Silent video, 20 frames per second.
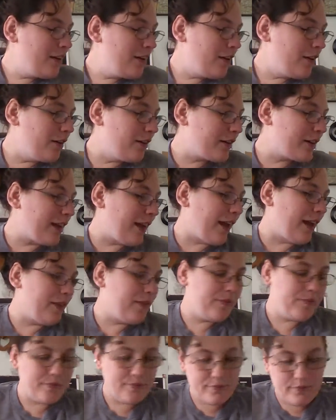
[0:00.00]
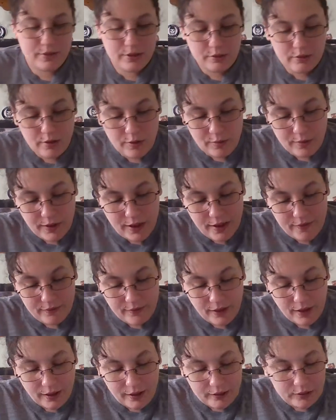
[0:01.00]
Okay, what do we have
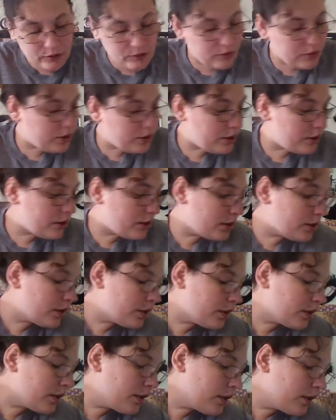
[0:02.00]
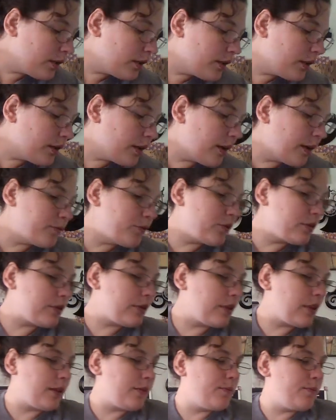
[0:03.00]
next? I'm
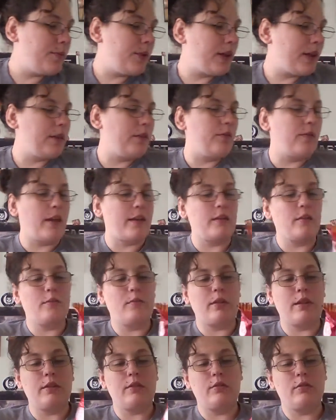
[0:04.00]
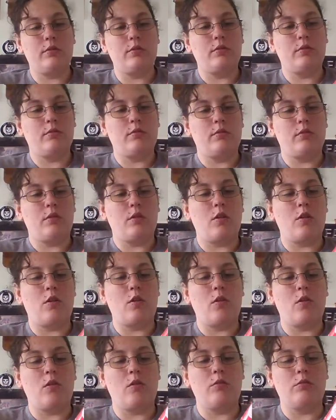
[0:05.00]
just like picking randomness.
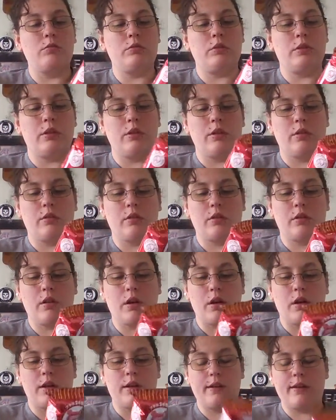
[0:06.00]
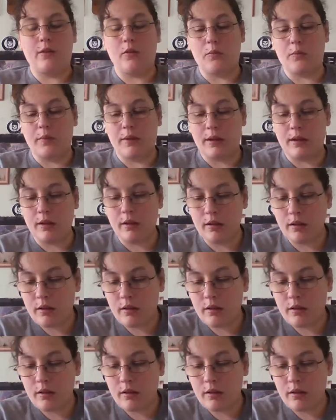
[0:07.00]
Oh dear God, help me.